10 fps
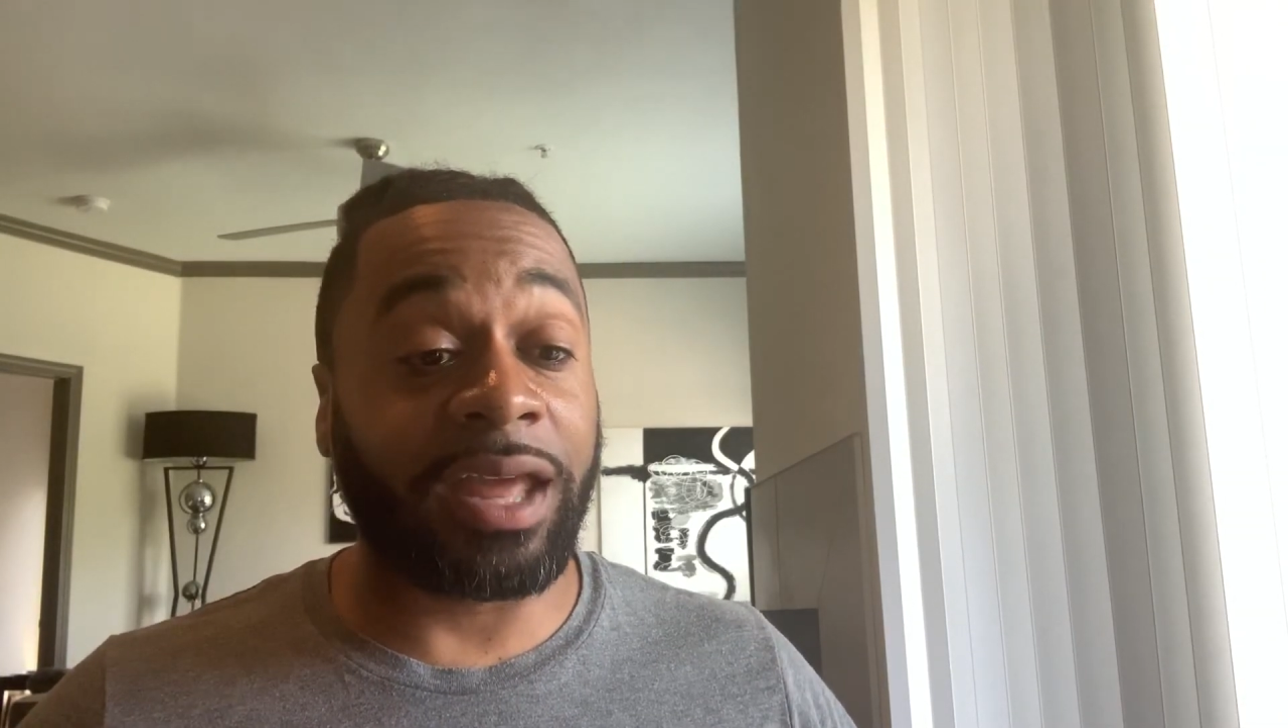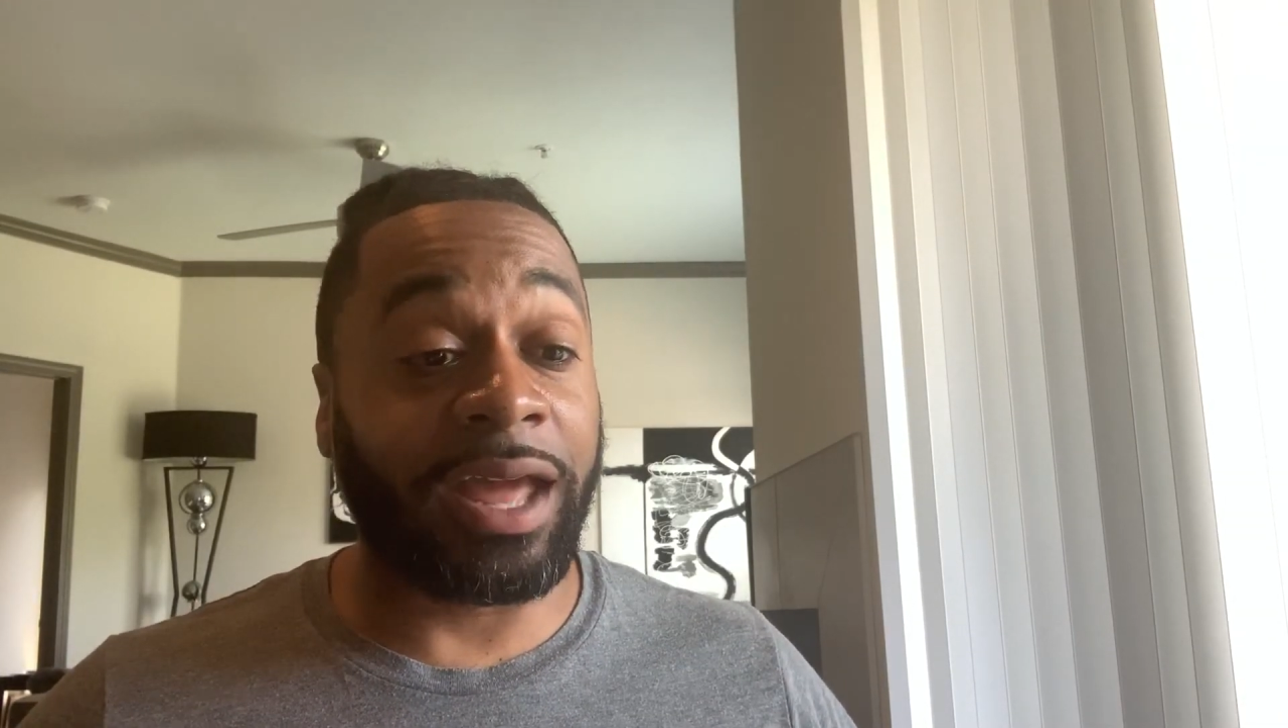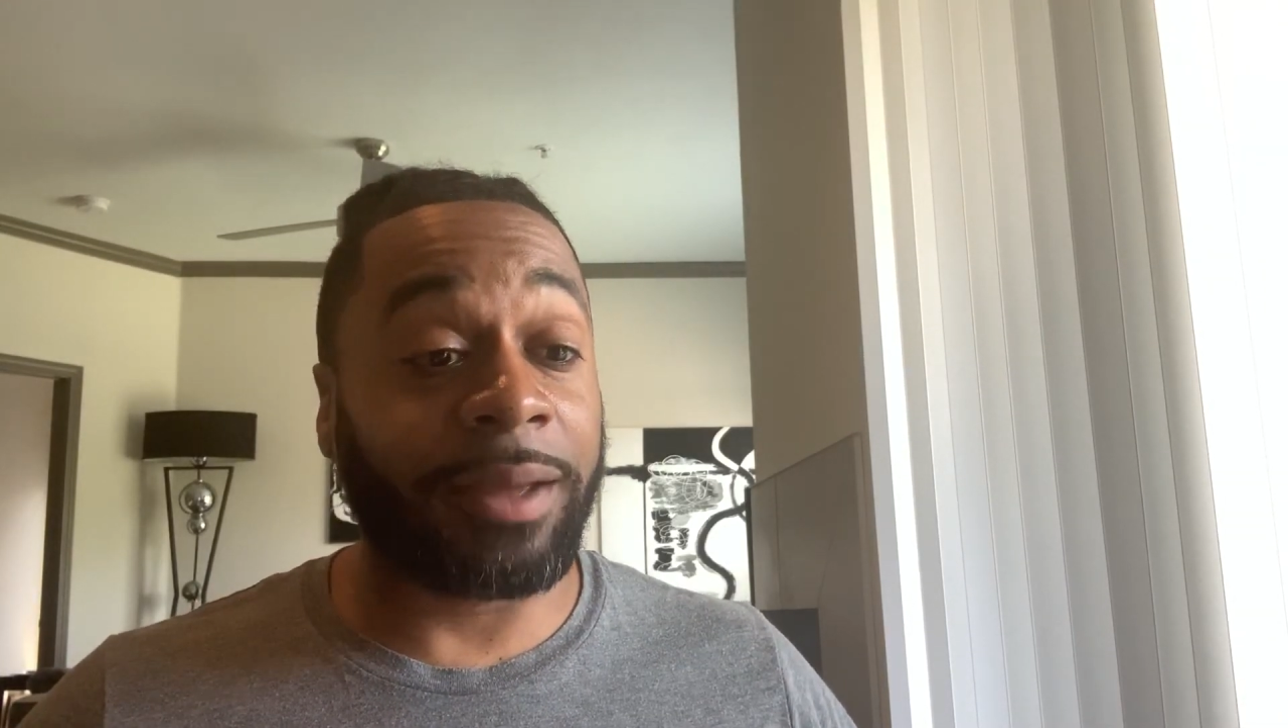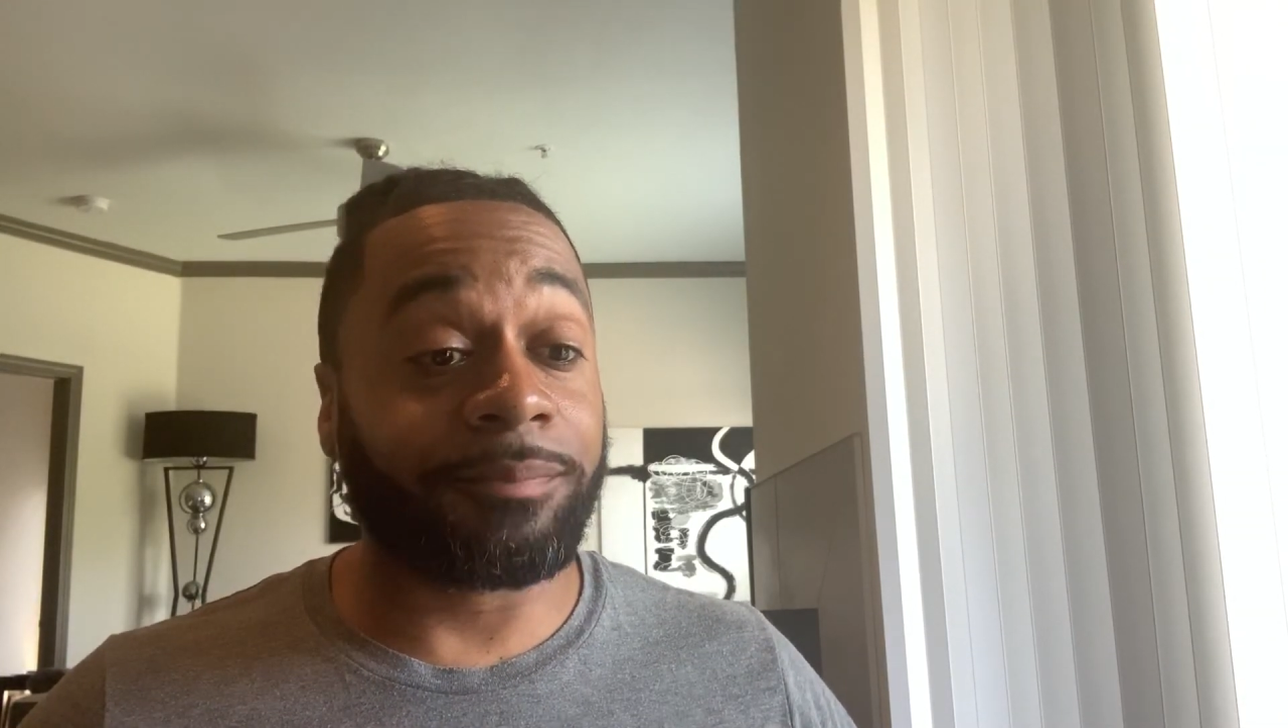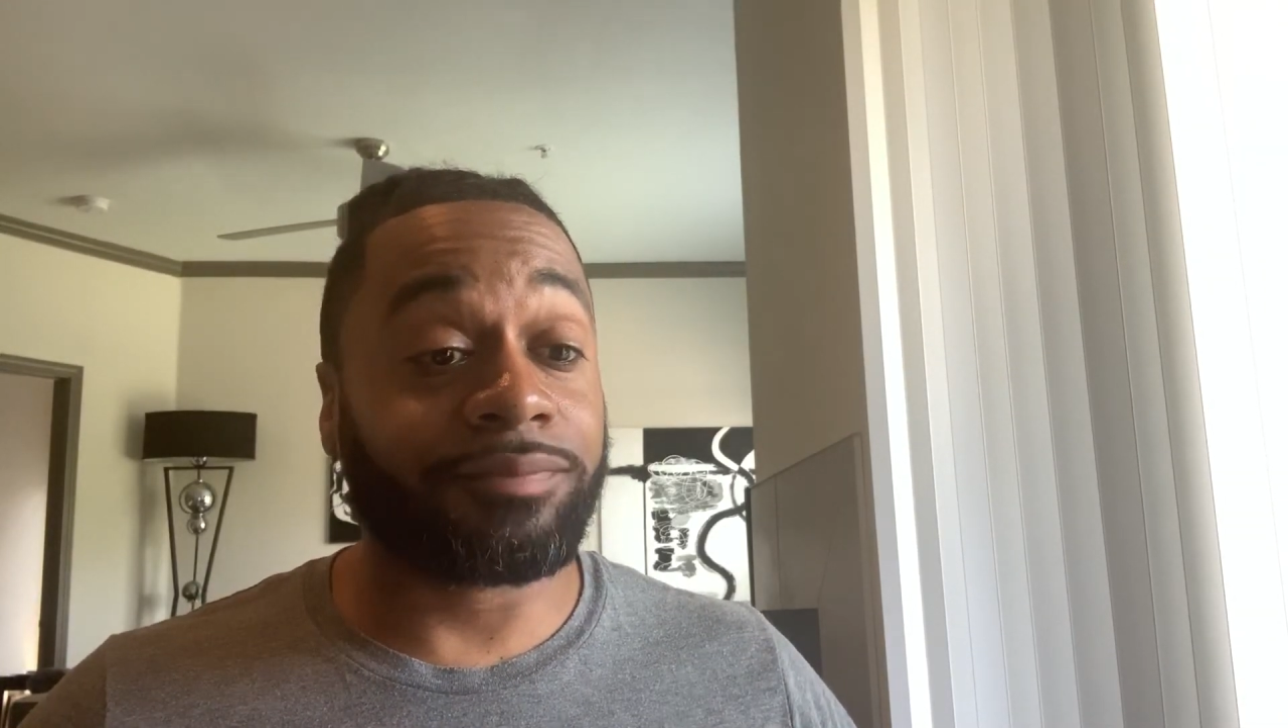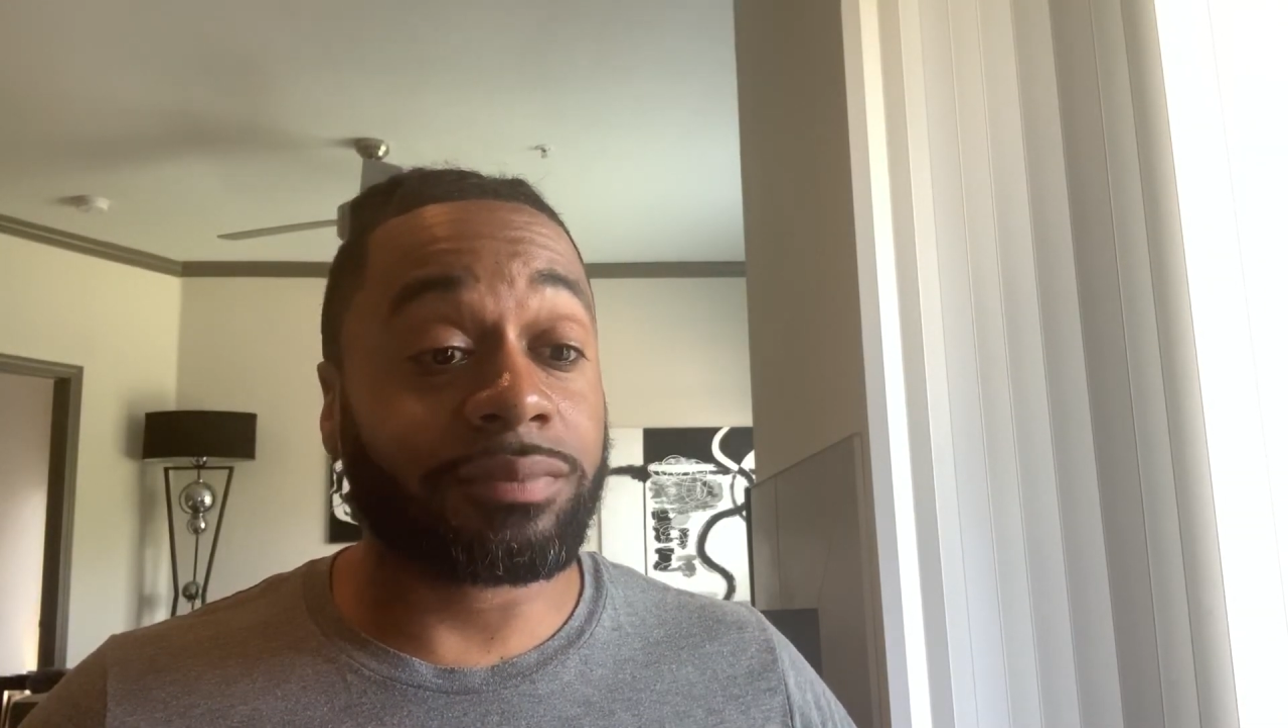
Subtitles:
that